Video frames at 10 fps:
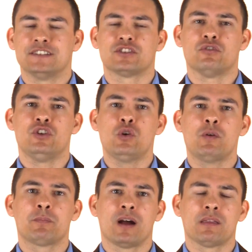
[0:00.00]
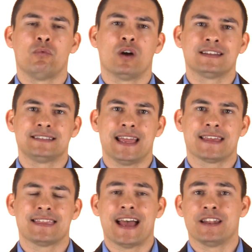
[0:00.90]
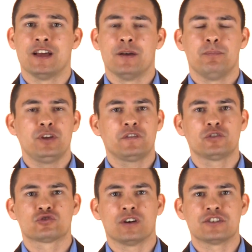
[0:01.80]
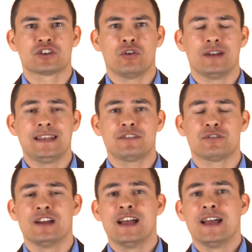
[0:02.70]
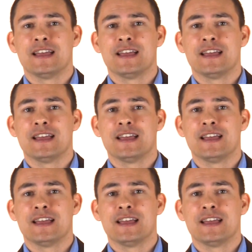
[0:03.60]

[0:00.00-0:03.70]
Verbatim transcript: And so you would probably want to take that beautiful trench coat and either